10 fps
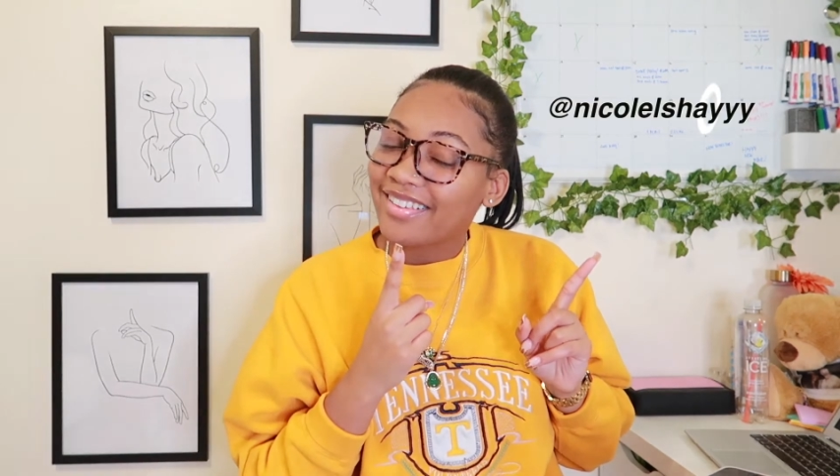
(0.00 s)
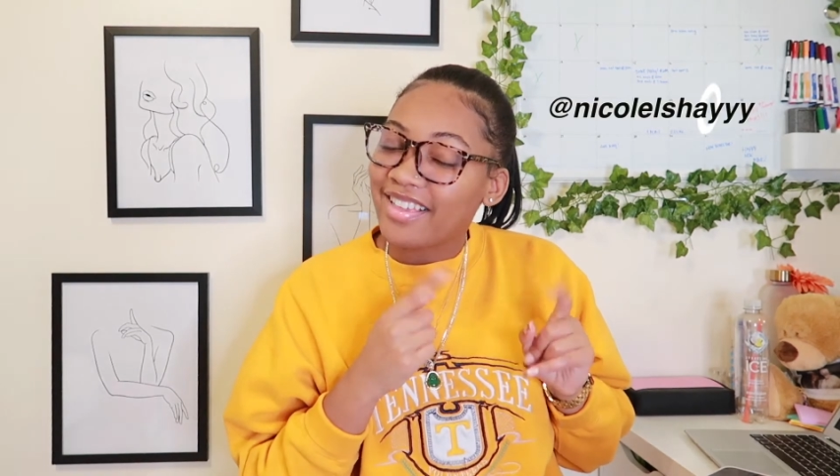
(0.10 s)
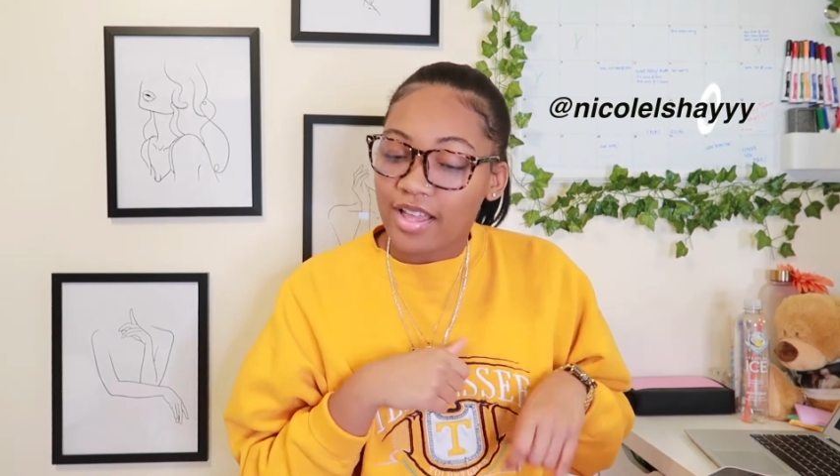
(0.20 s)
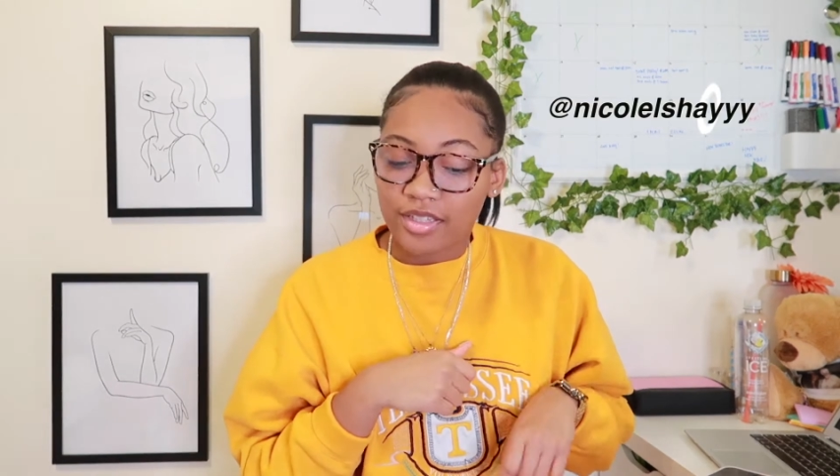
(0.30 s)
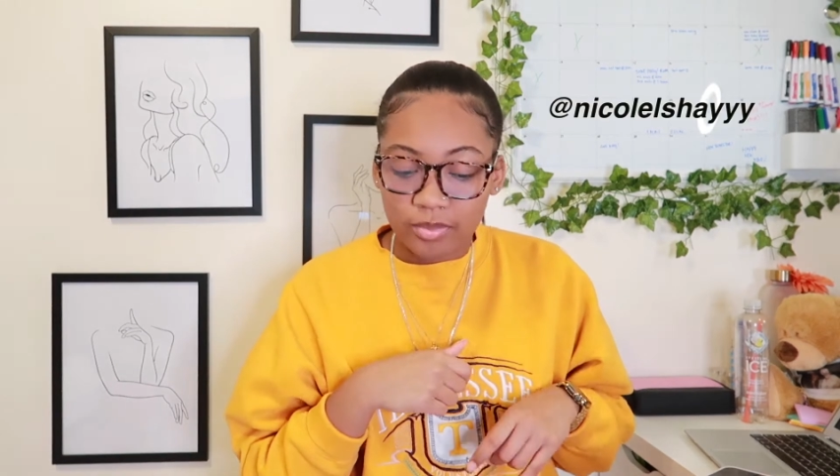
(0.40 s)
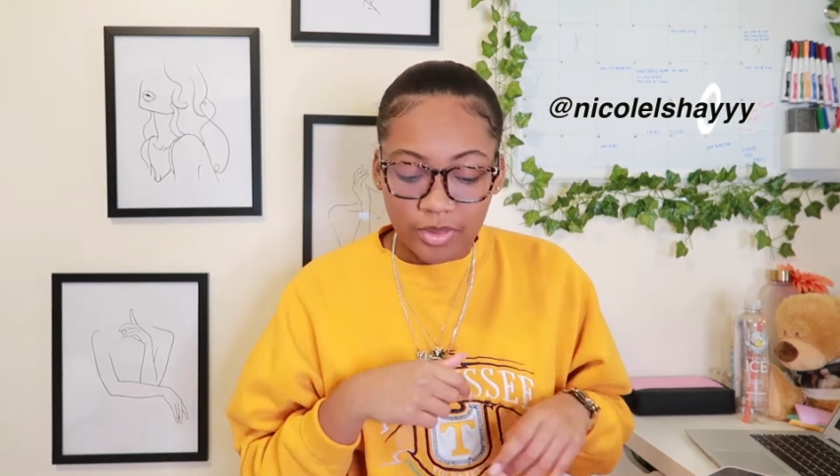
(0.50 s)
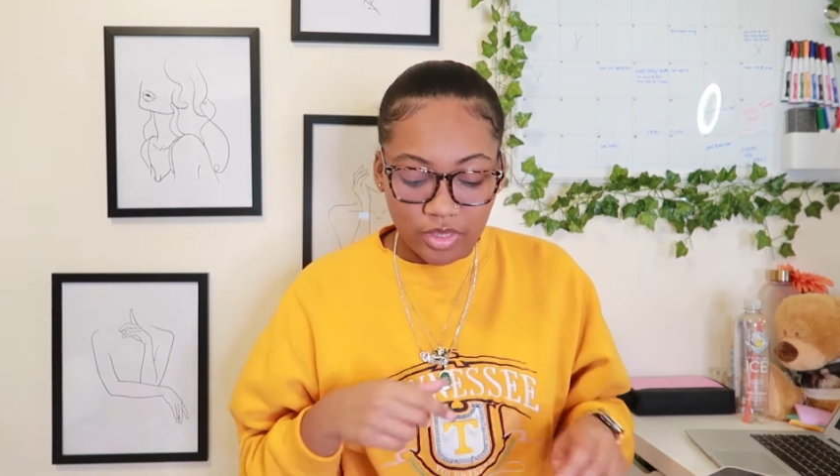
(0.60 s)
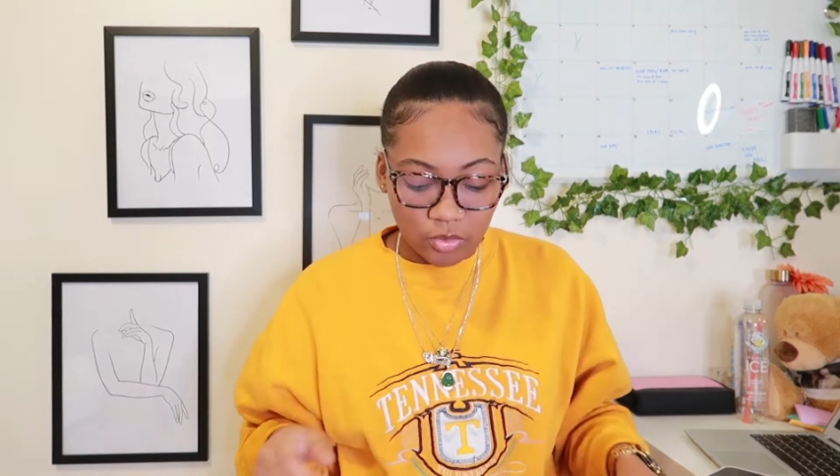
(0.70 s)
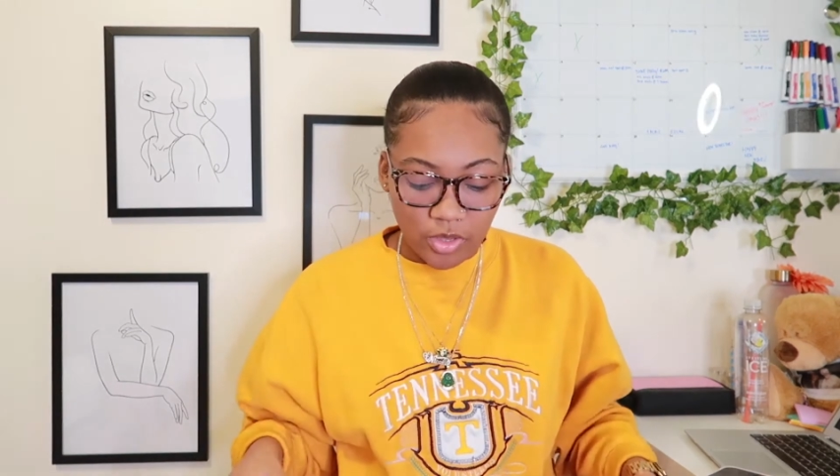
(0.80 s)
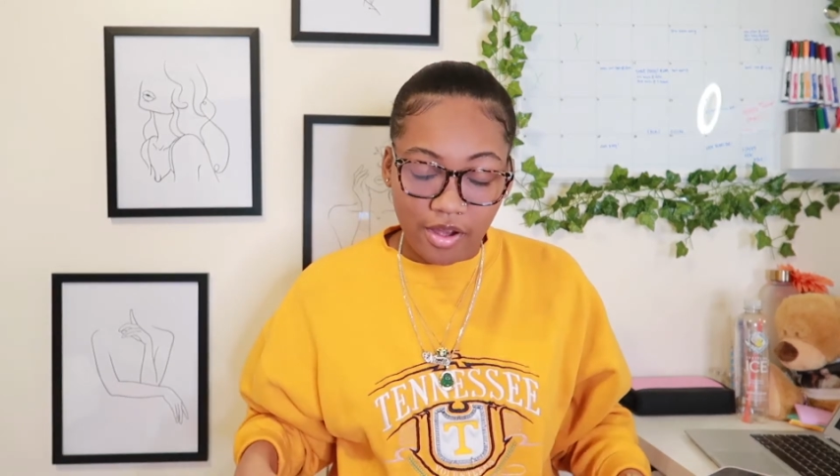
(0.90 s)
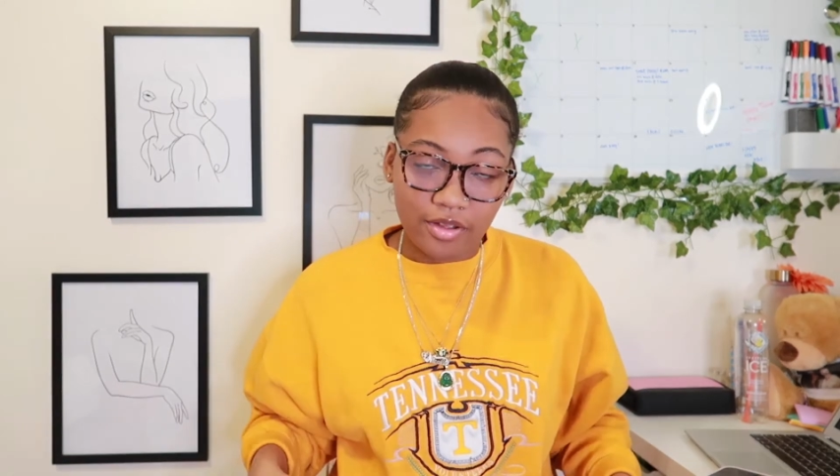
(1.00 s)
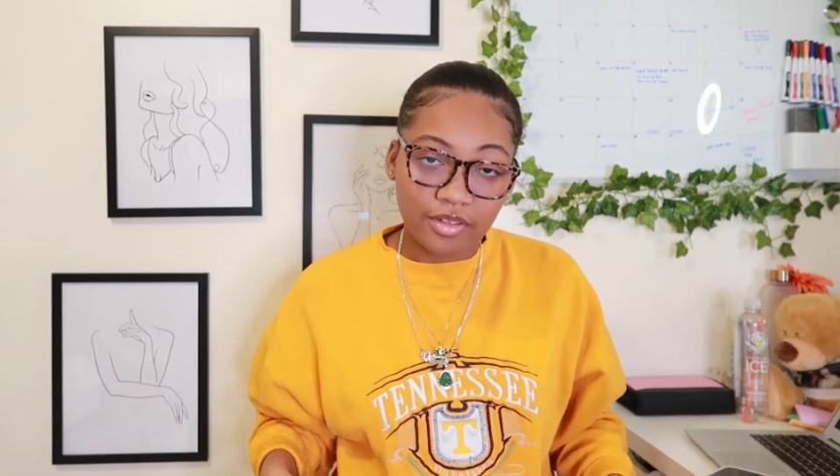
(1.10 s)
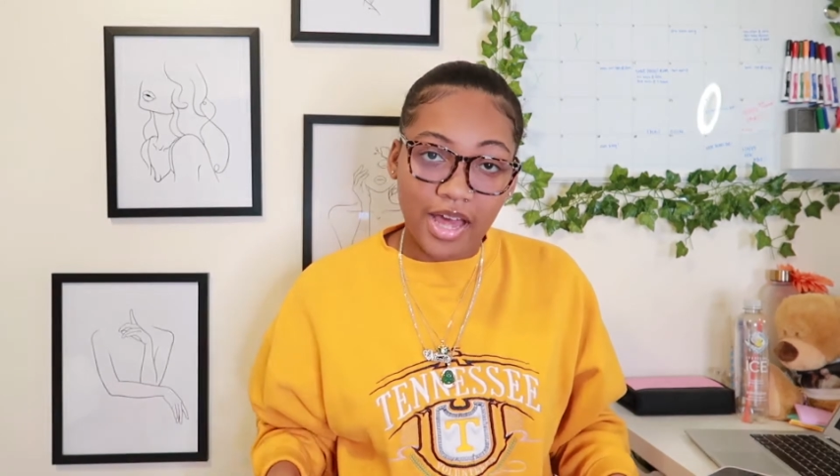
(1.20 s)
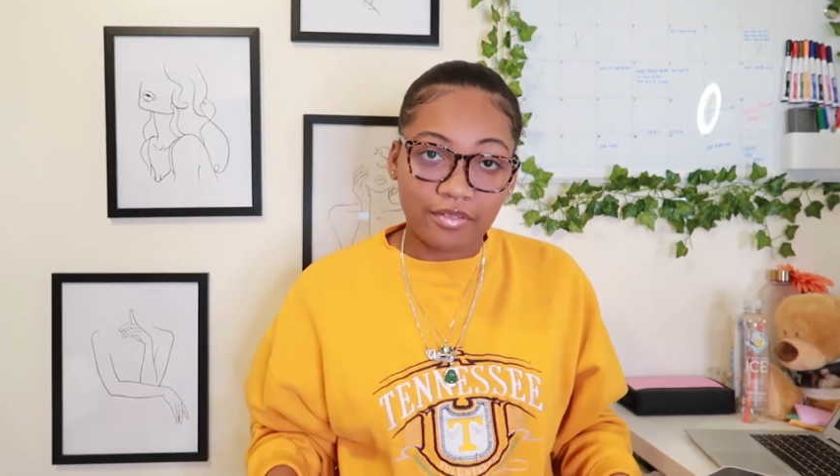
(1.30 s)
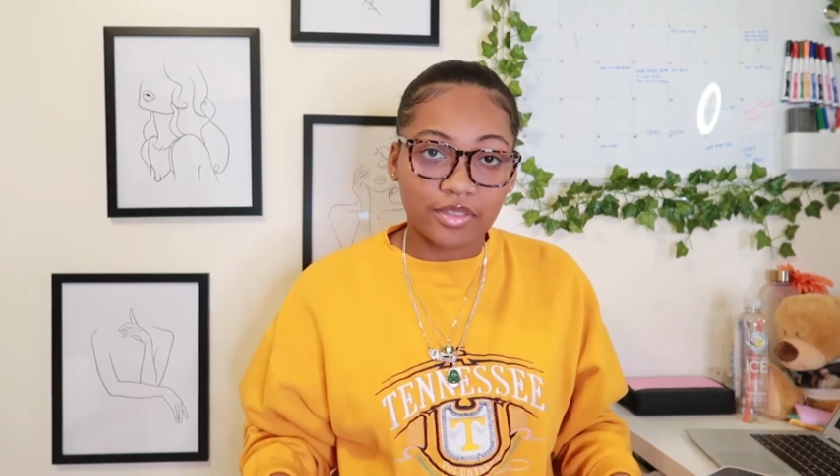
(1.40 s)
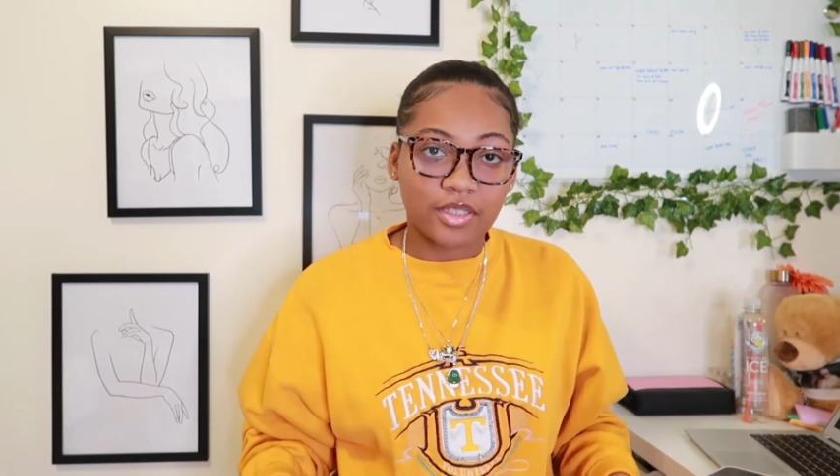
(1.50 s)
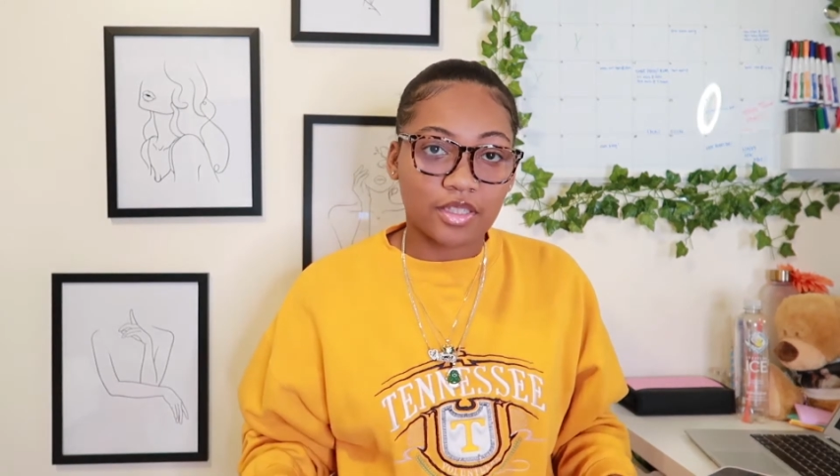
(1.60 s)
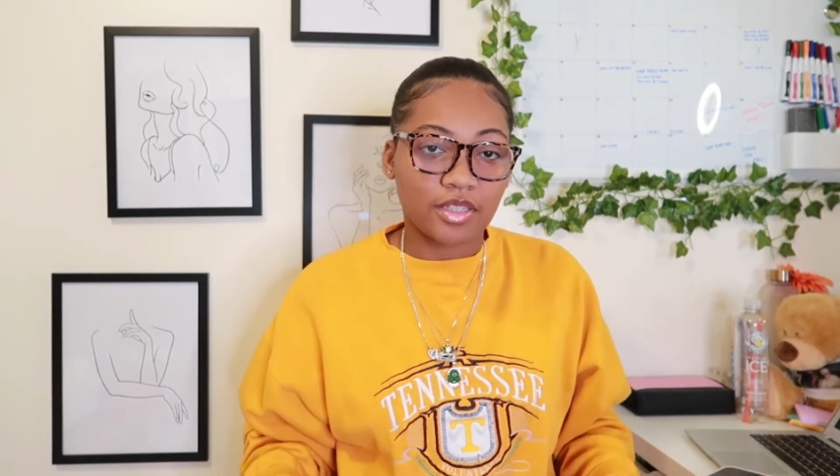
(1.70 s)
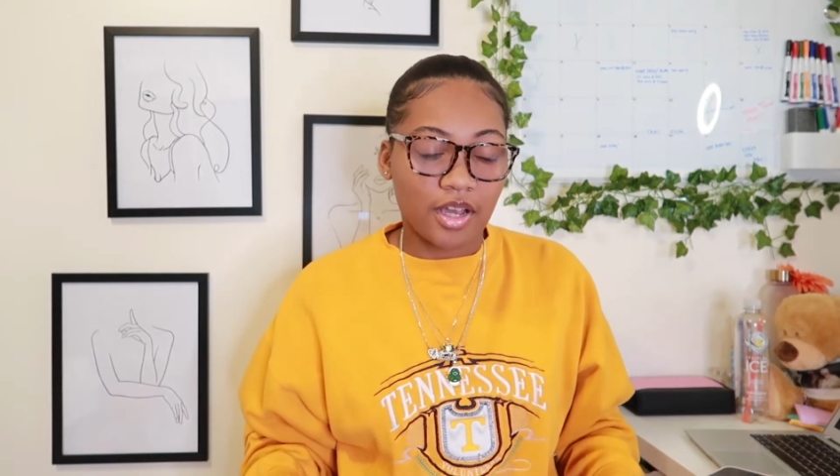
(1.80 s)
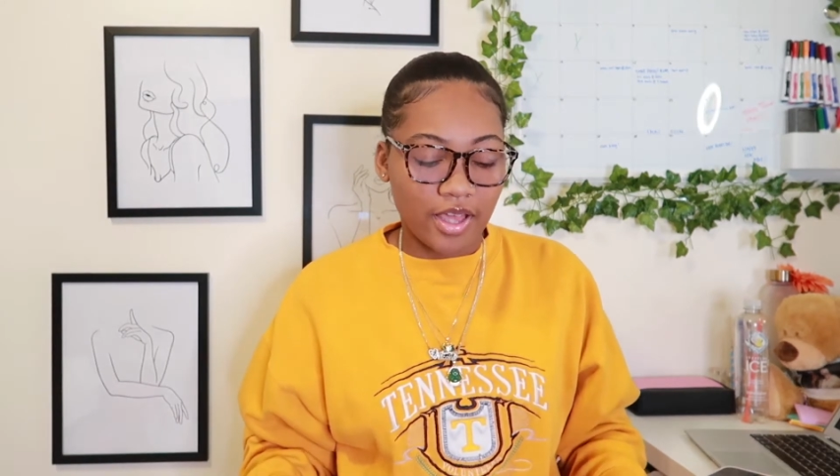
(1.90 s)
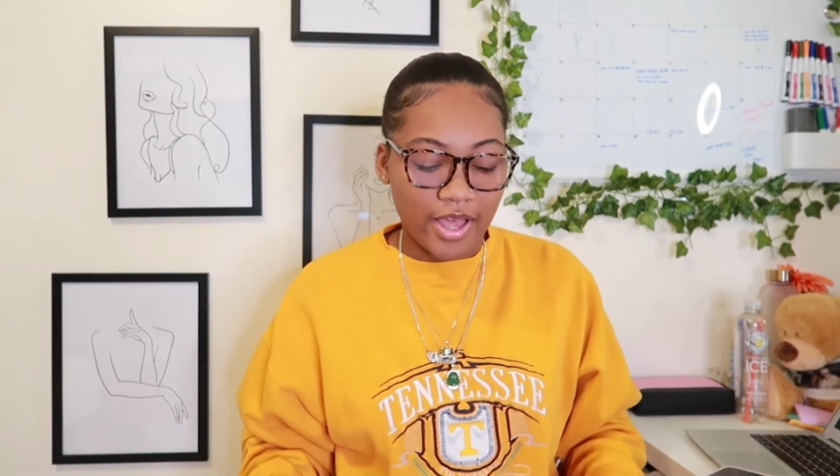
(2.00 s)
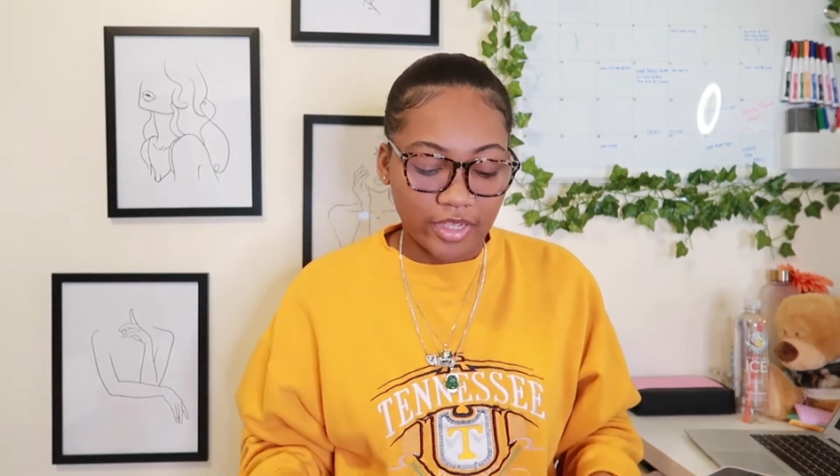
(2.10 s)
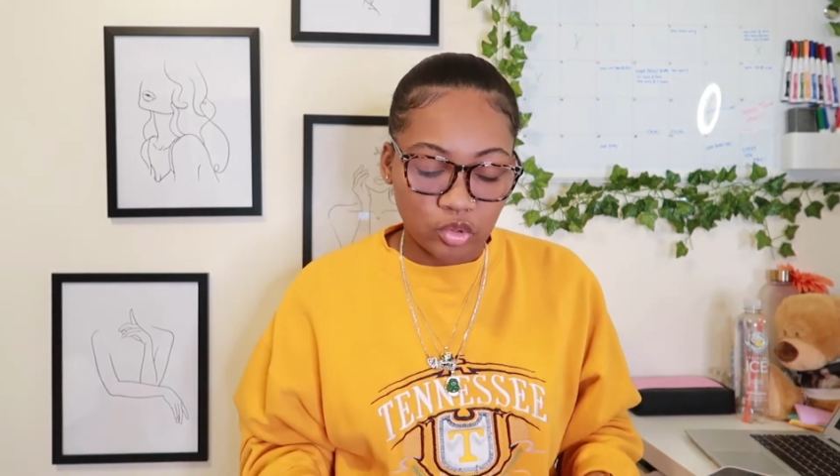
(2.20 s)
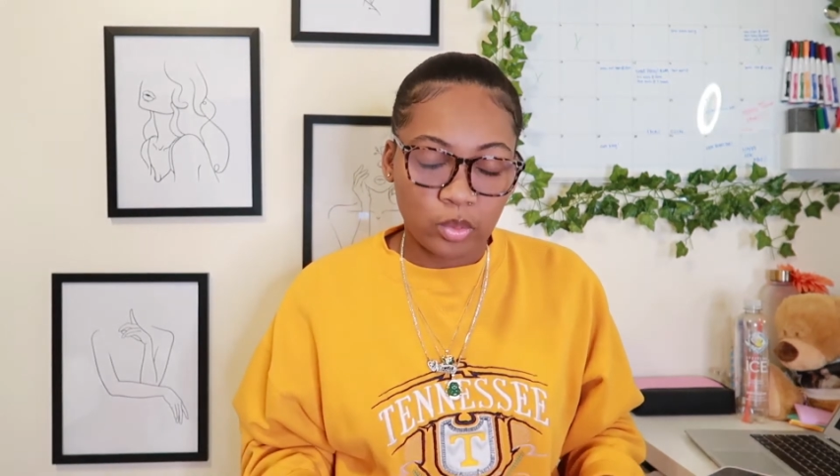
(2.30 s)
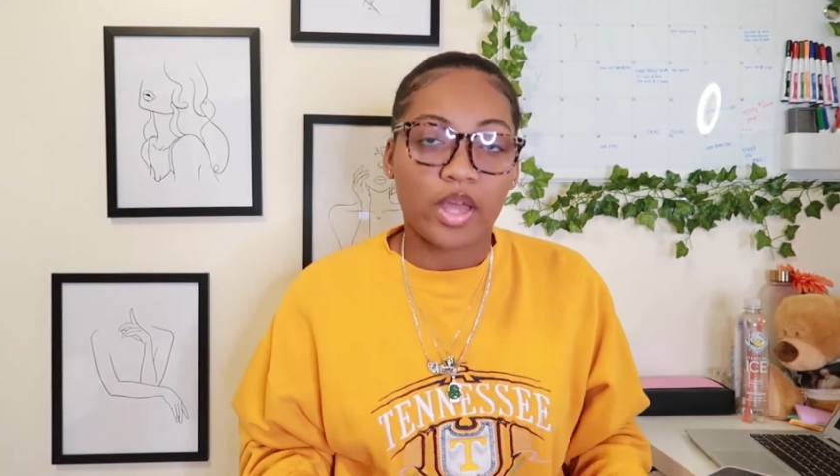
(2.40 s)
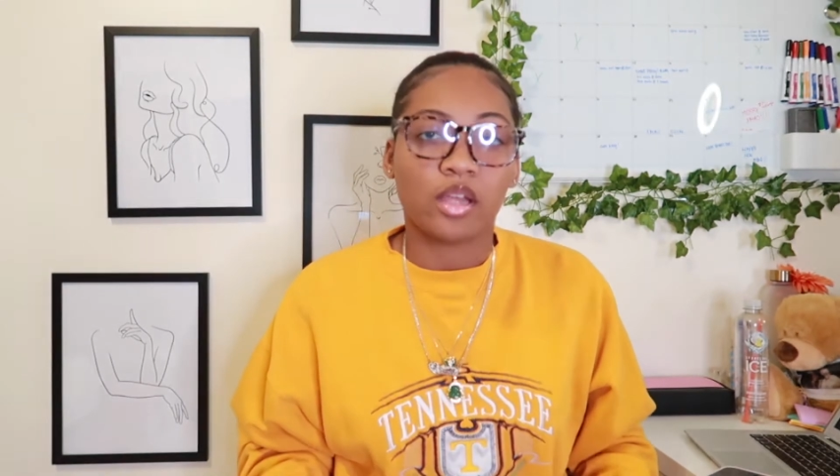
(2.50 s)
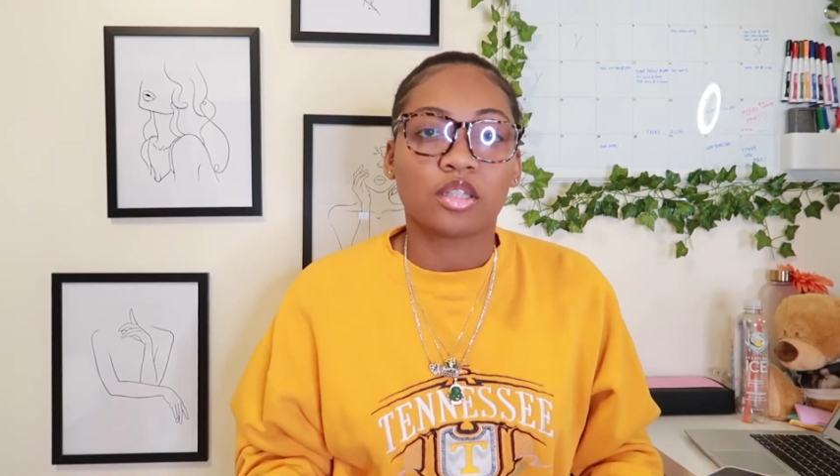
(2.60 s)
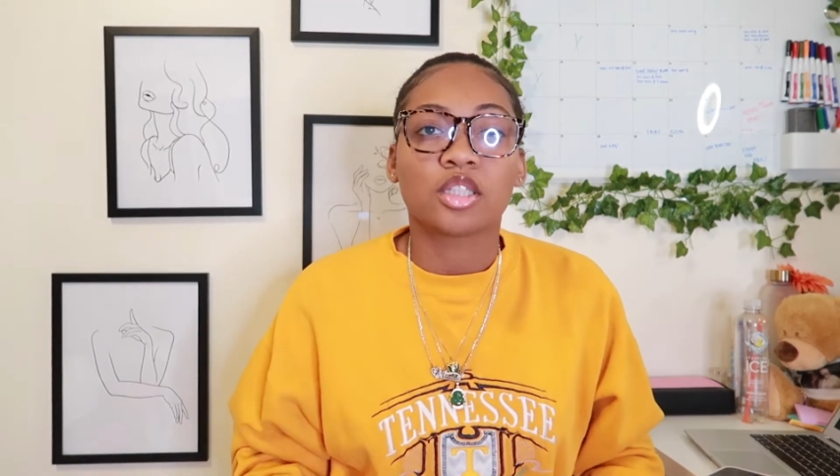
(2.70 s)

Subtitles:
Yes, because we are live on TikTok as well.